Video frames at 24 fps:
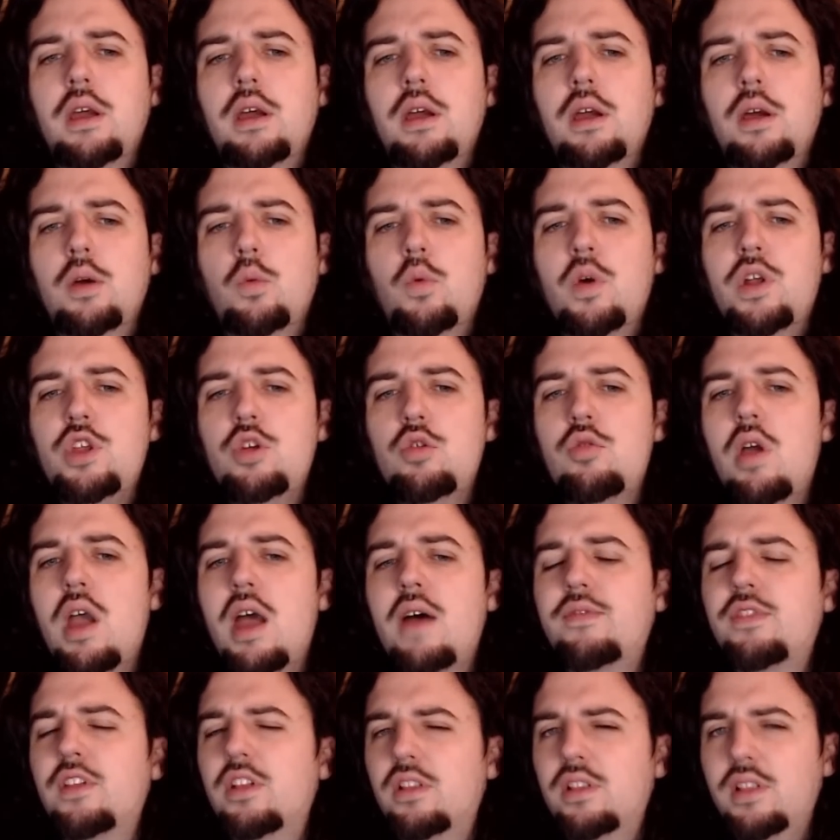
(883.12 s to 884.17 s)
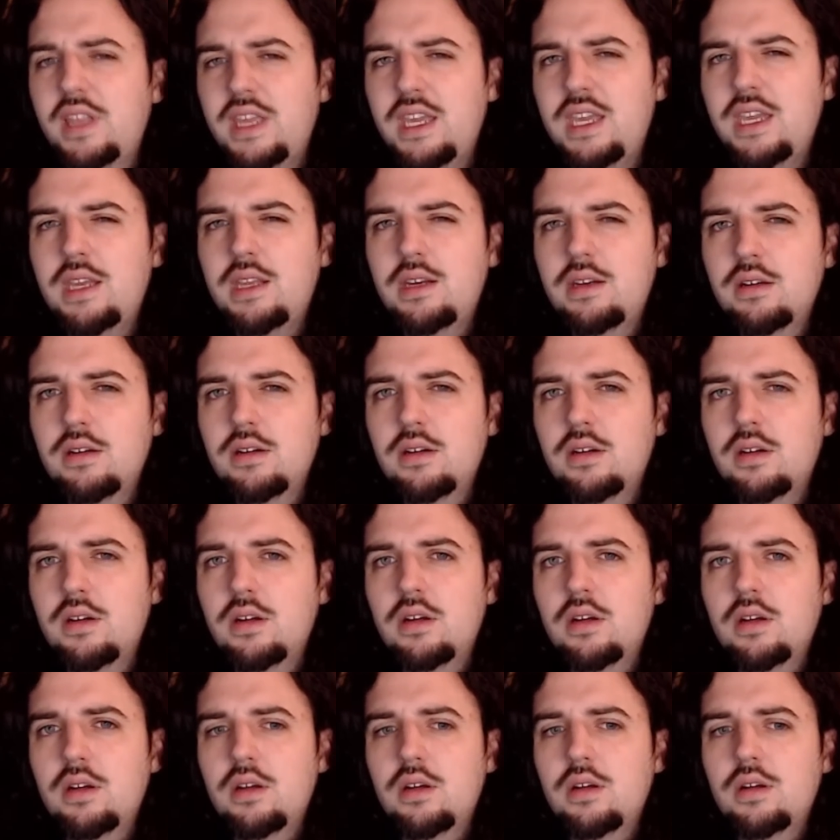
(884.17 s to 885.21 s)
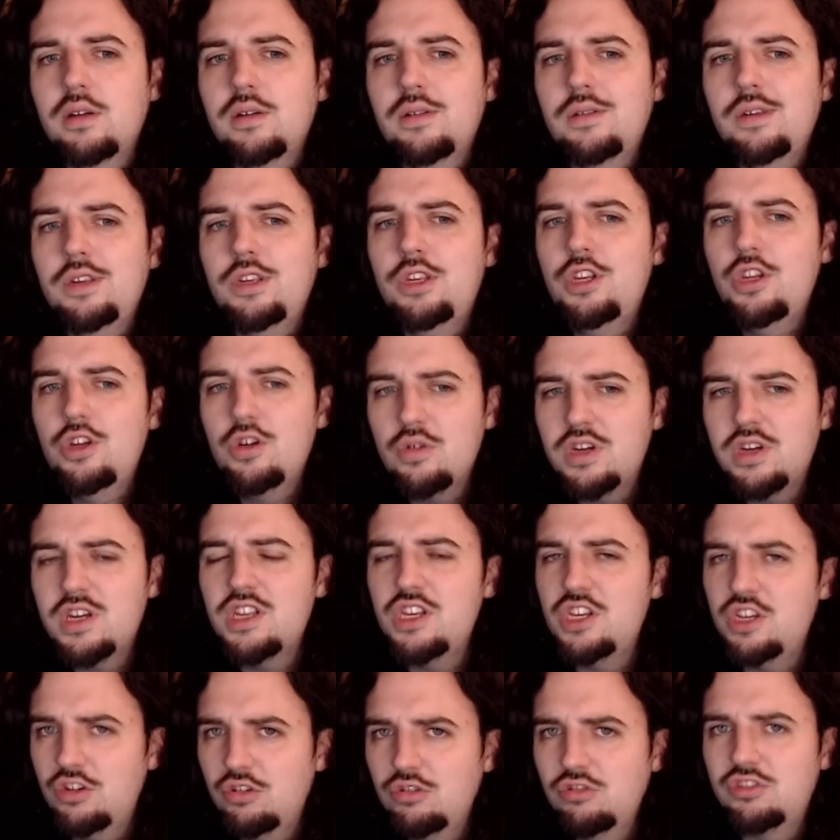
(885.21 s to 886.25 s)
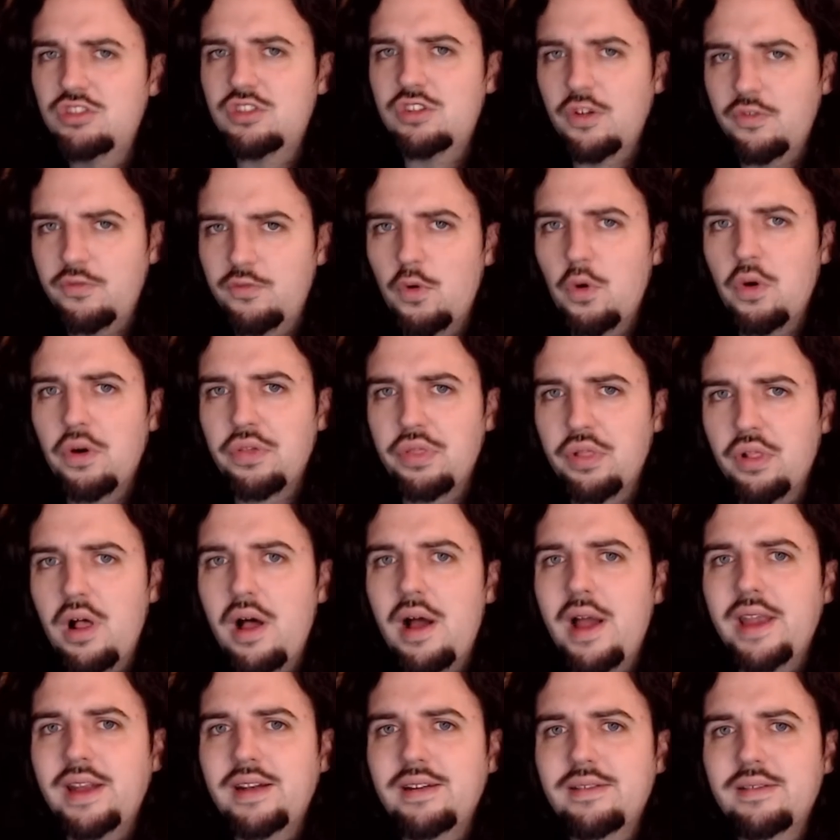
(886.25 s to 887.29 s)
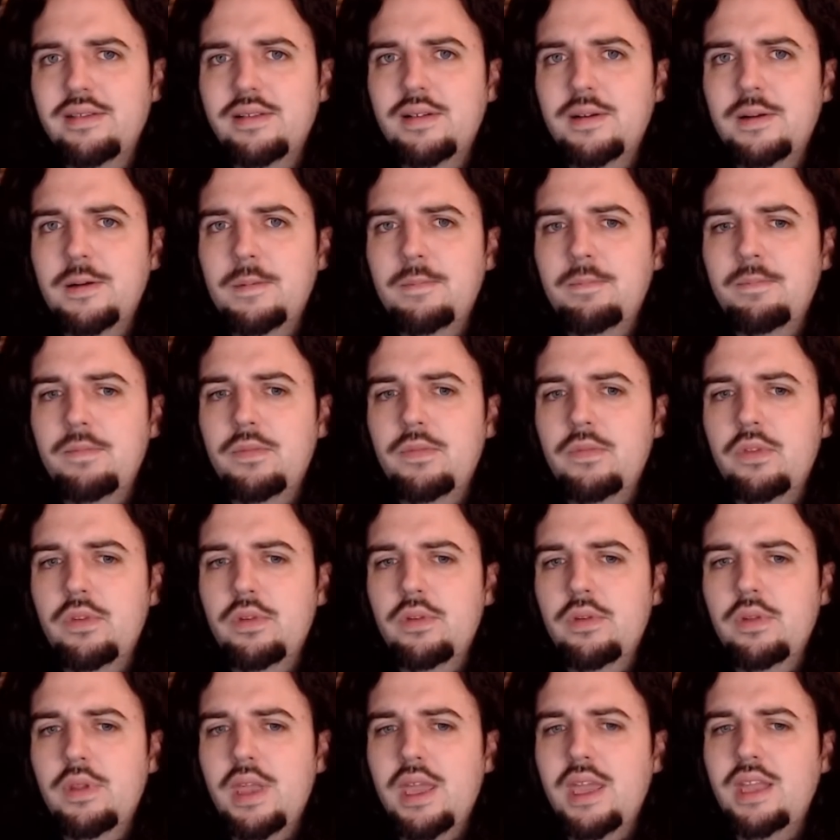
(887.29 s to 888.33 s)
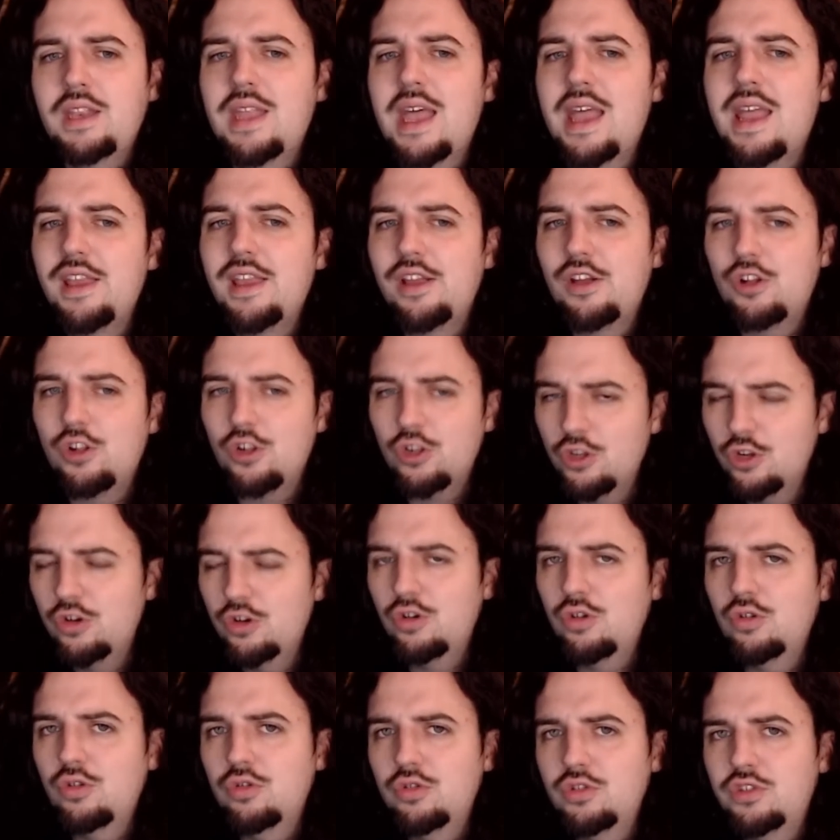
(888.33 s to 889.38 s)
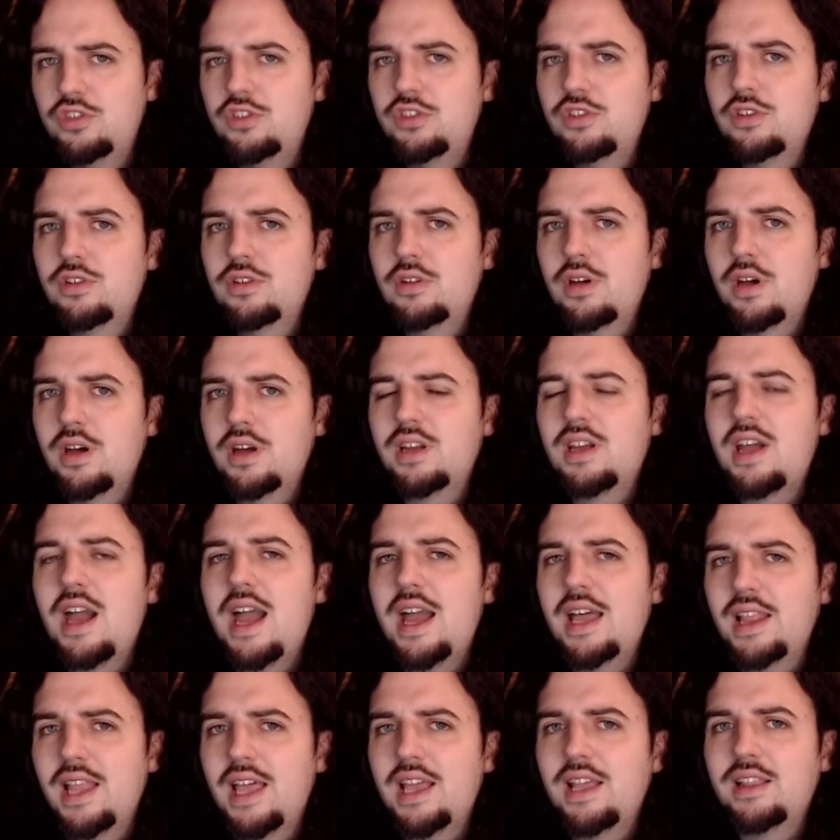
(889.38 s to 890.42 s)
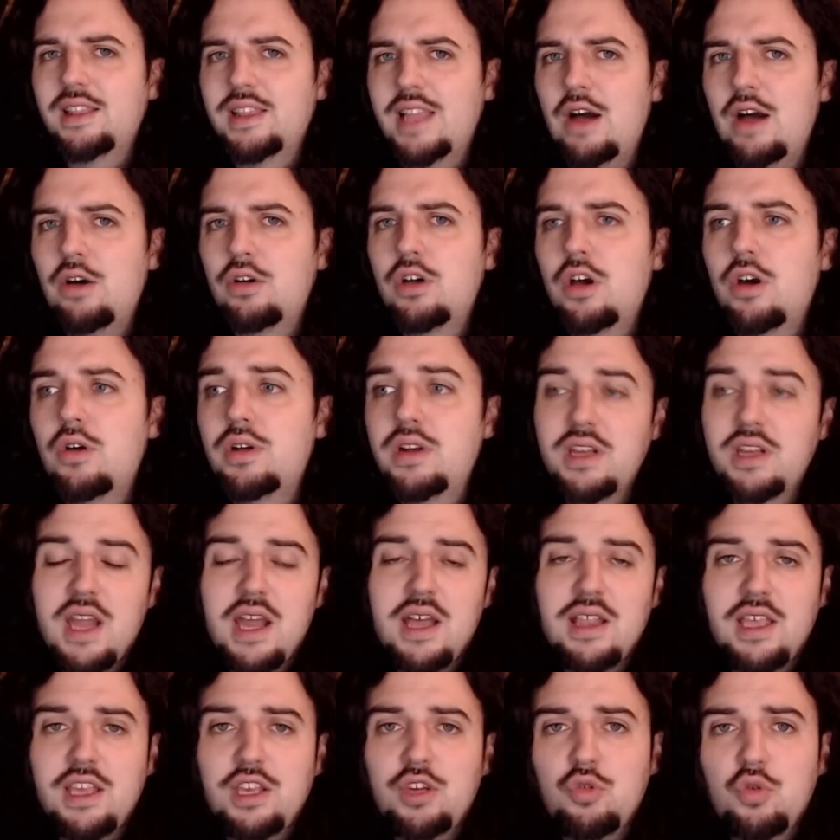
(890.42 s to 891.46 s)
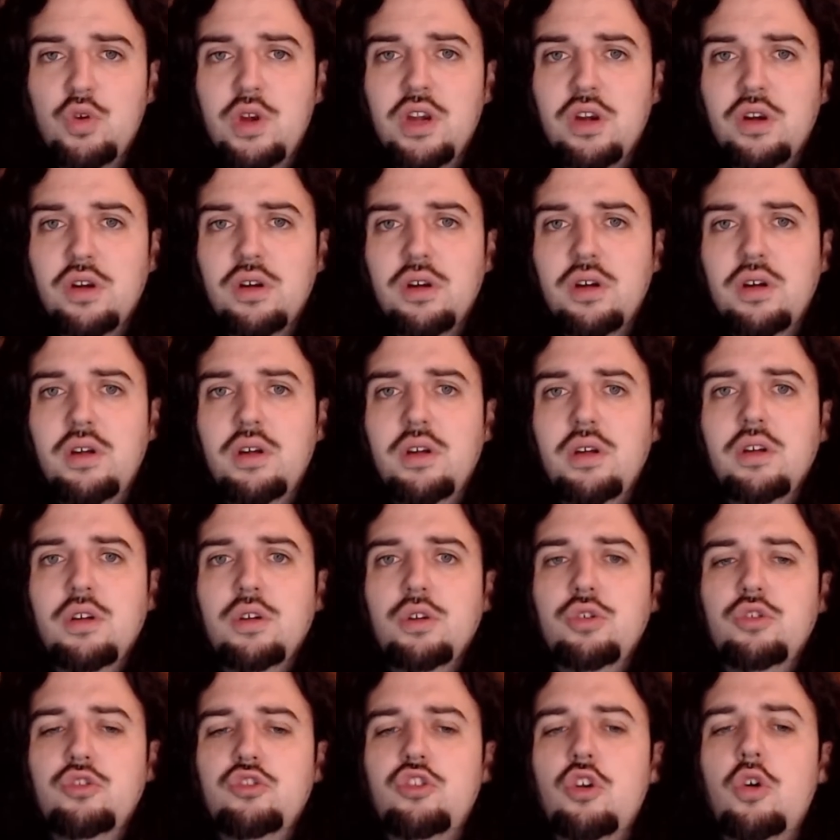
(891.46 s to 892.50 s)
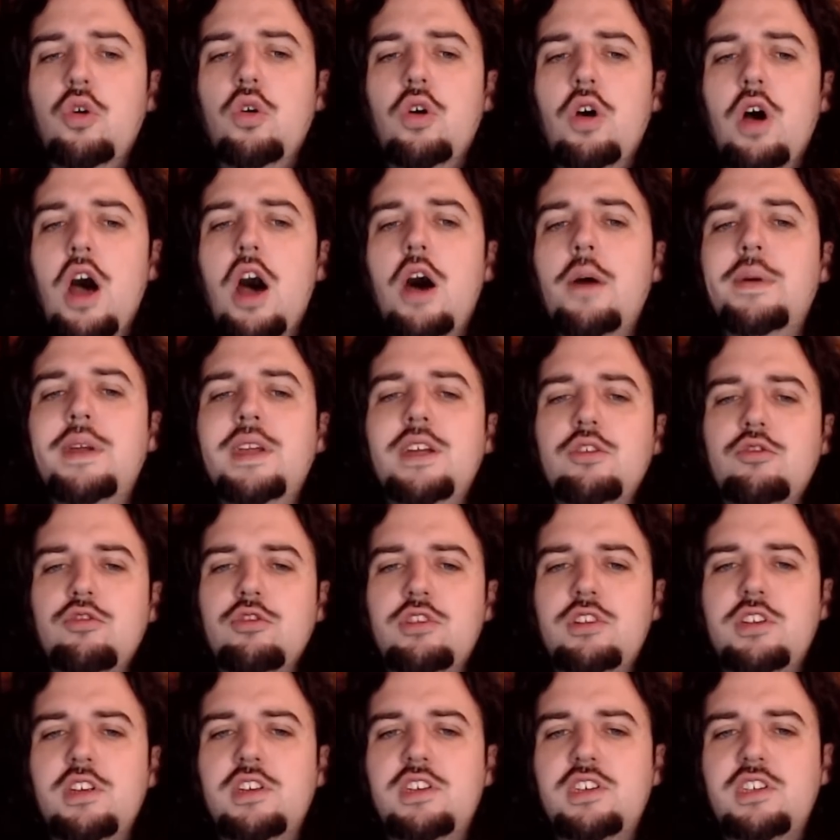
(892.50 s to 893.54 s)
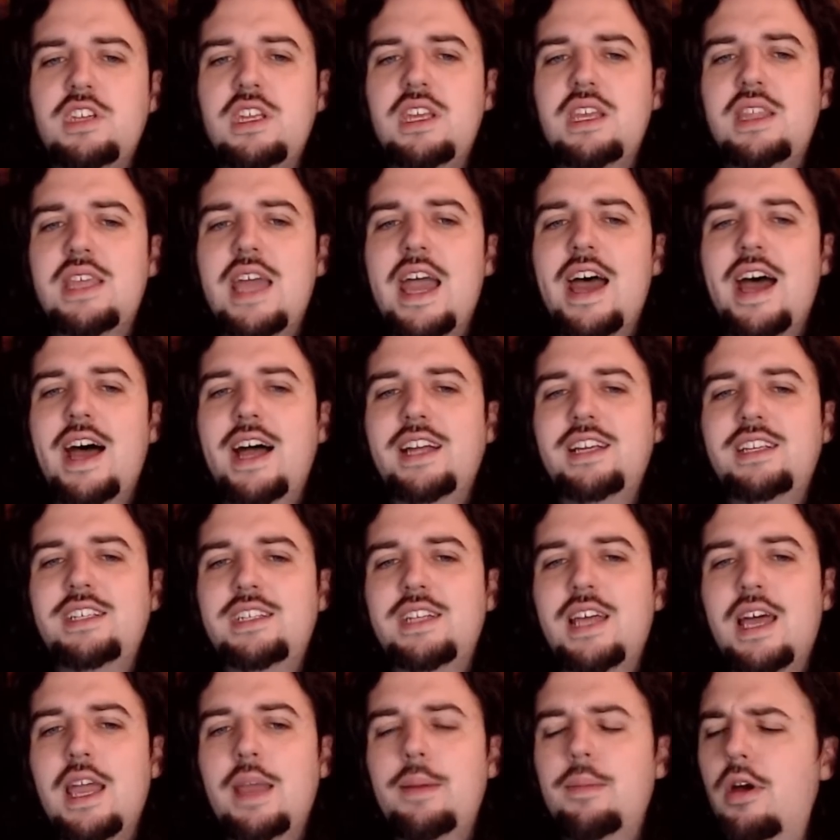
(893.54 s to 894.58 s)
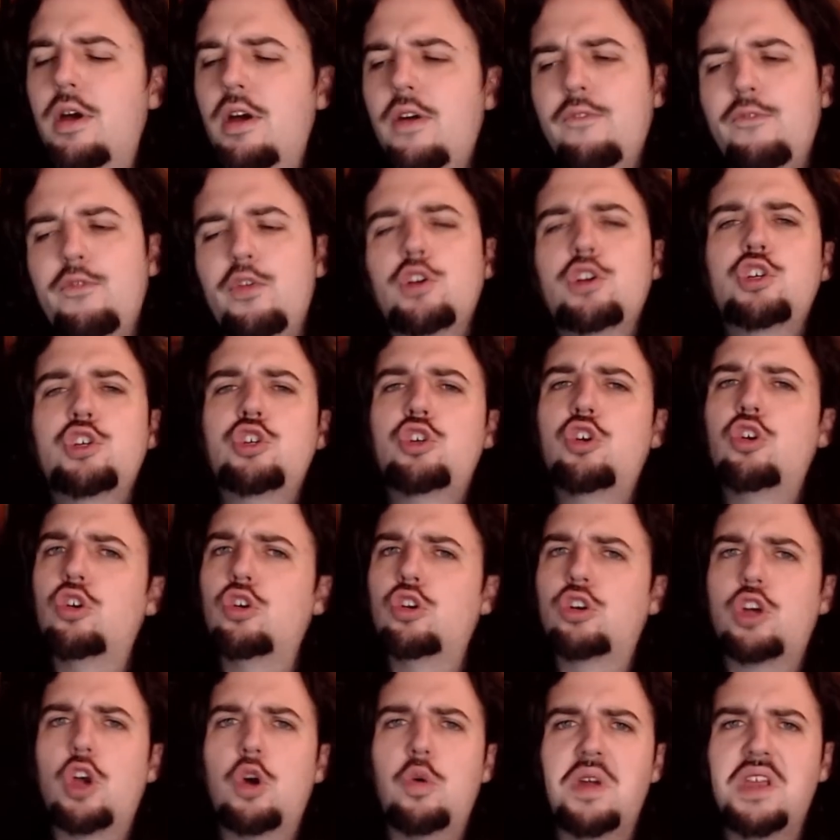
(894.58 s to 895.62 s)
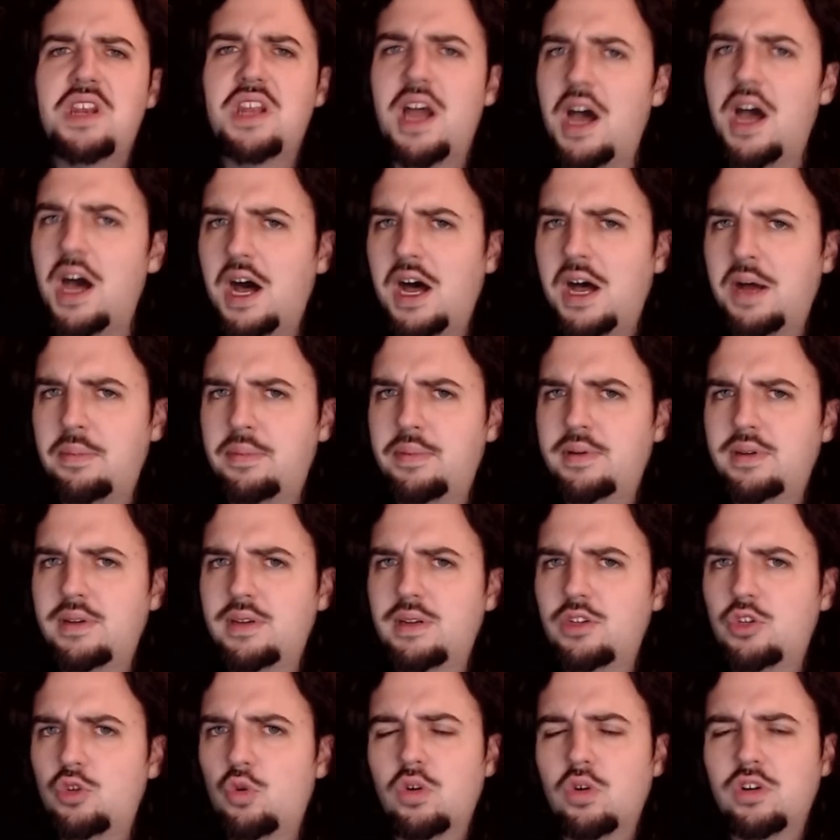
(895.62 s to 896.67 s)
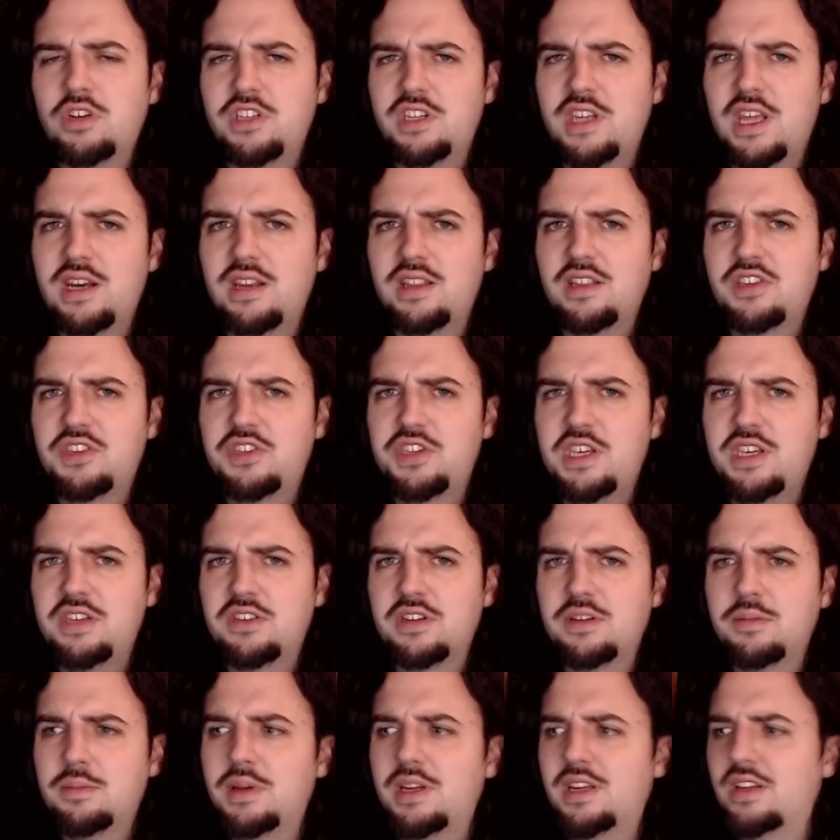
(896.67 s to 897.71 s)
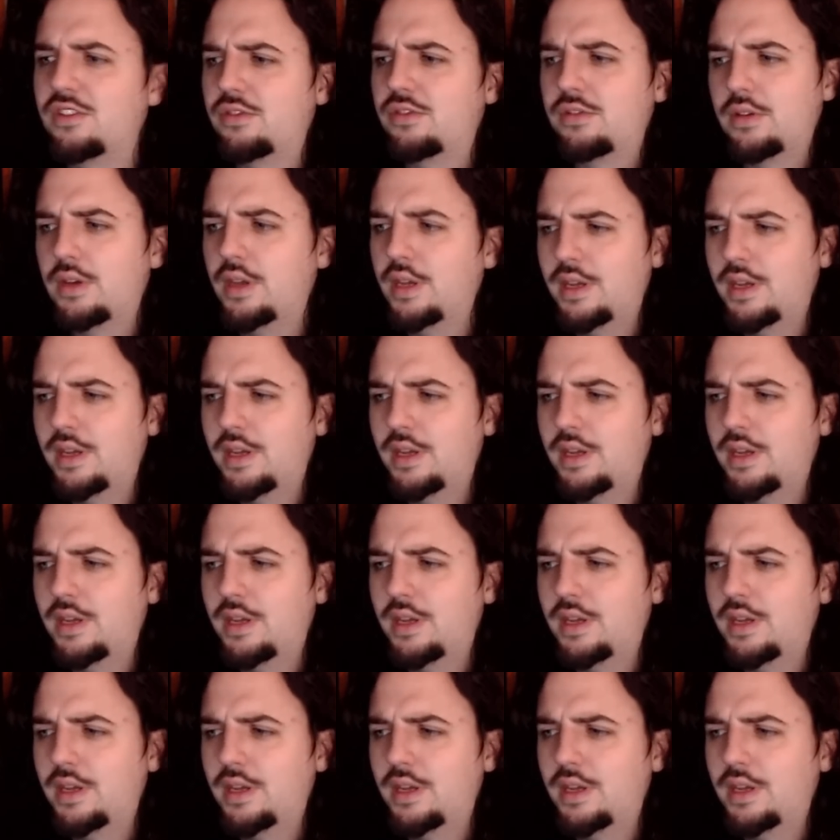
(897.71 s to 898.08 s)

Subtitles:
when you have the lead, you can use the fourth line. And that includes a guy like Lauko and a guy like Greer. So I'll be interested to see that ice time for sure going up towards the end of the season, because